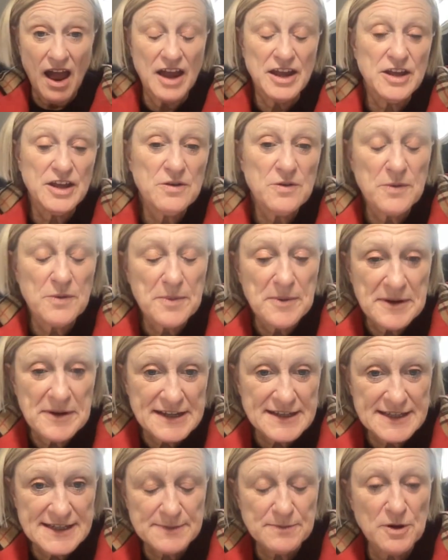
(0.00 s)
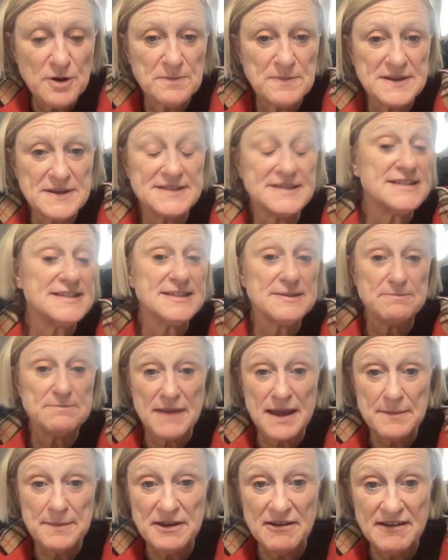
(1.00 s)
Are you a woman in small business?
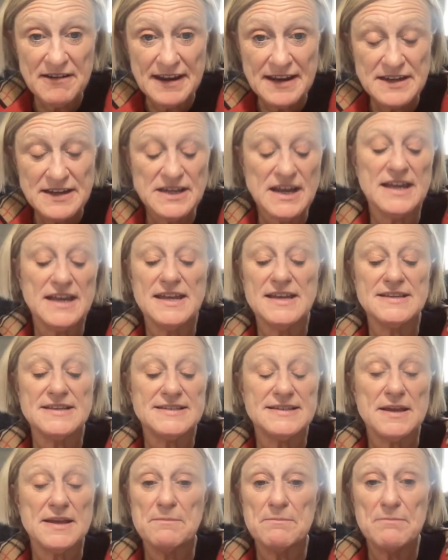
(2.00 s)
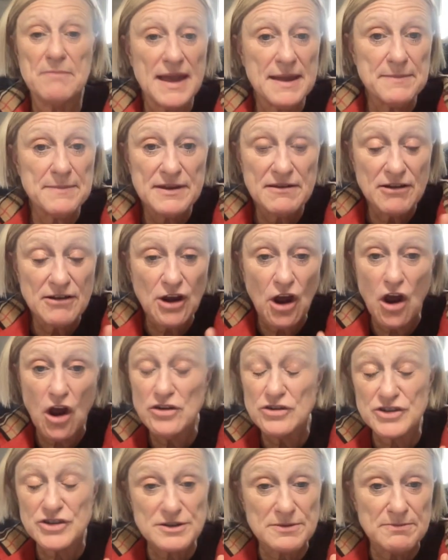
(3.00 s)
Maybe you're an NDIS, maybe you're a
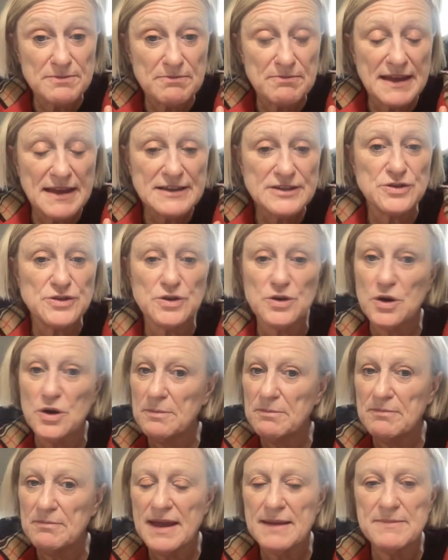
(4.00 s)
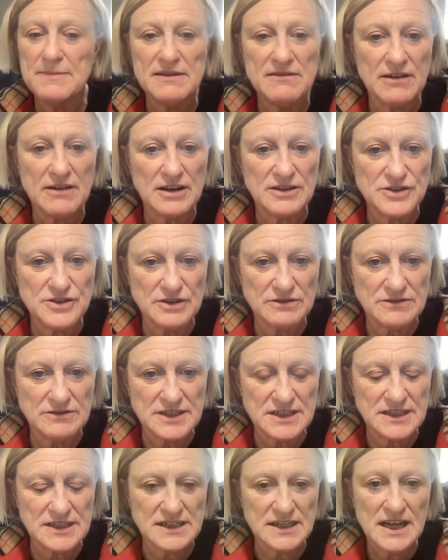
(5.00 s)
coach, mentor, maybe you're a
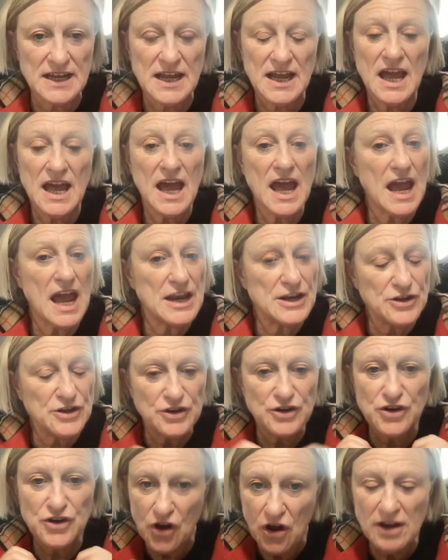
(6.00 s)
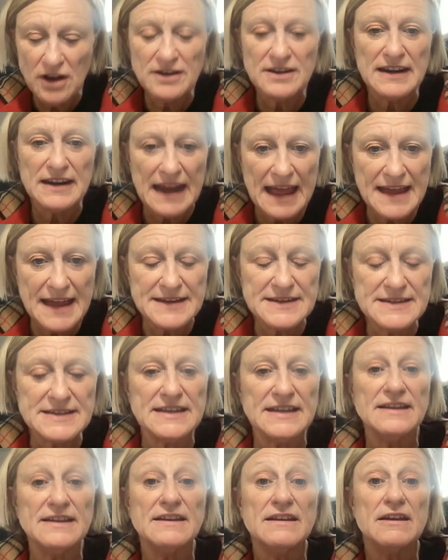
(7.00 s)
consultant, and you're not
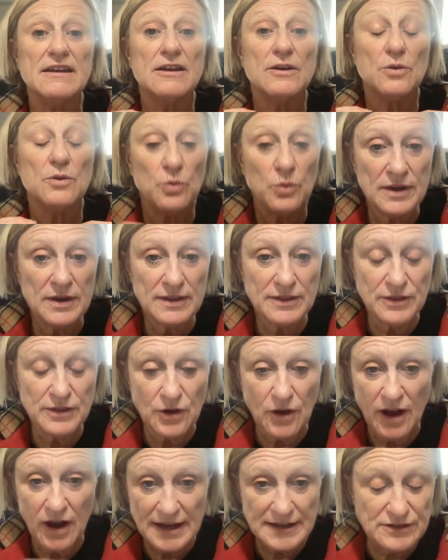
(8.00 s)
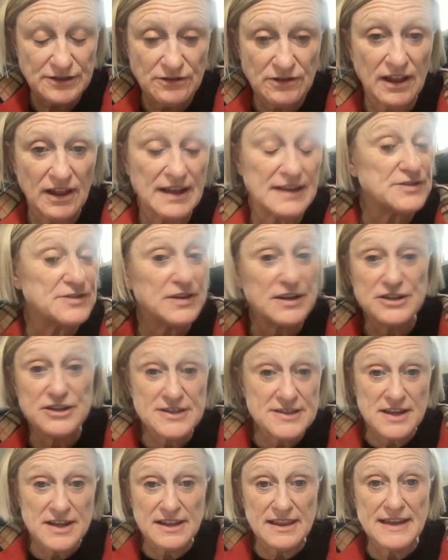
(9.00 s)
landing with your ideal clients, or you're
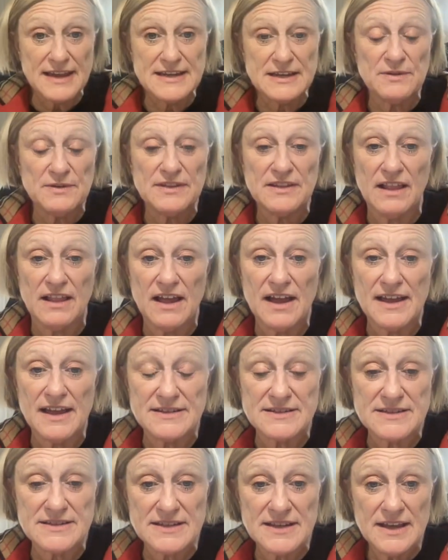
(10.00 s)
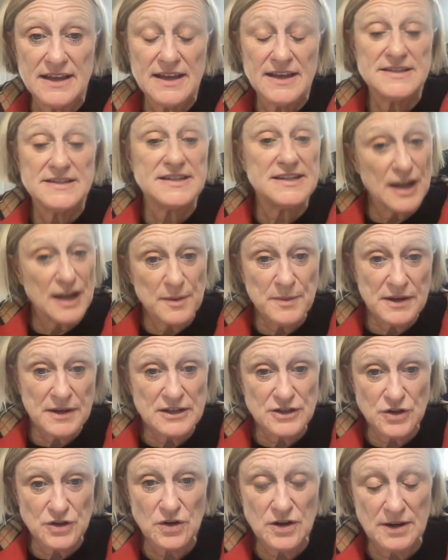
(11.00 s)
just not landing with clients. Today, I'm going
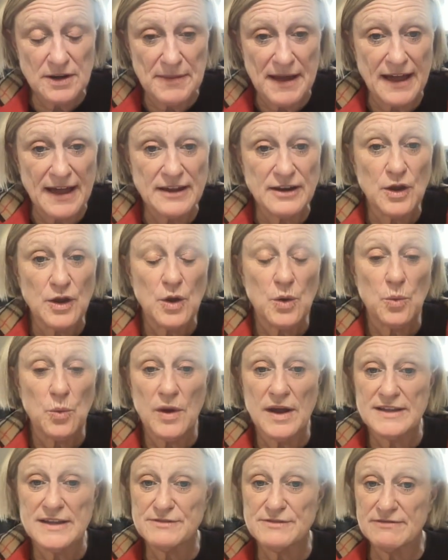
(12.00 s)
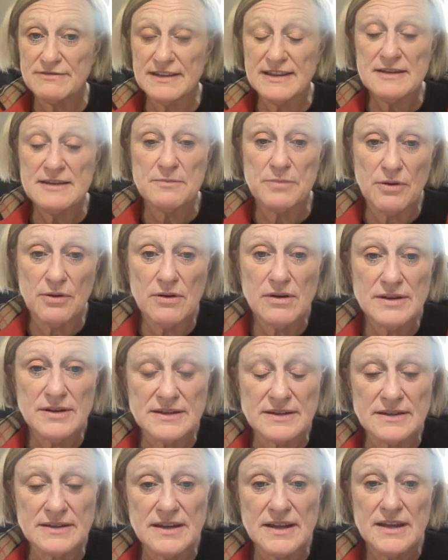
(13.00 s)
to talk about why it's really
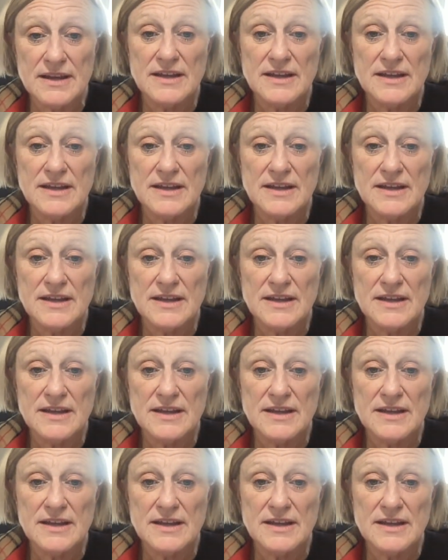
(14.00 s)
important